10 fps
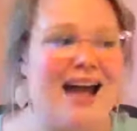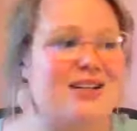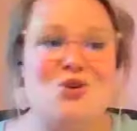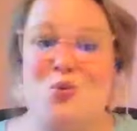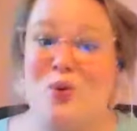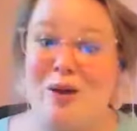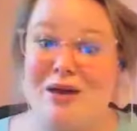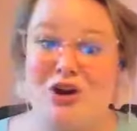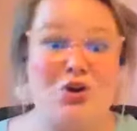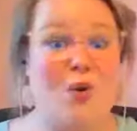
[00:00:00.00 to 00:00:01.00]
And so
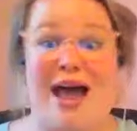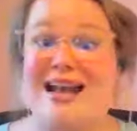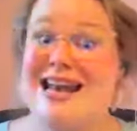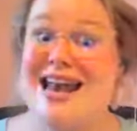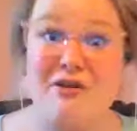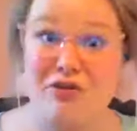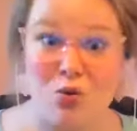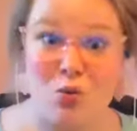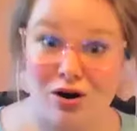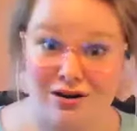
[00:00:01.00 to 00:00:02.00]
women who had
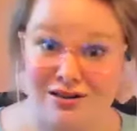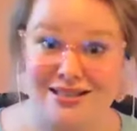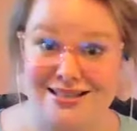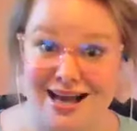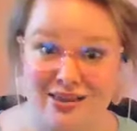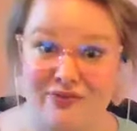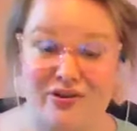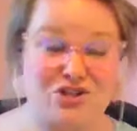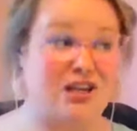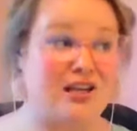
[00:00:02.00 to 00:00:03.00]
never worked in
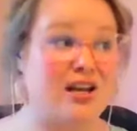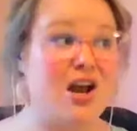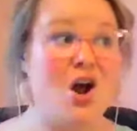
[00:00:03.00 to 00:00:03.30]
television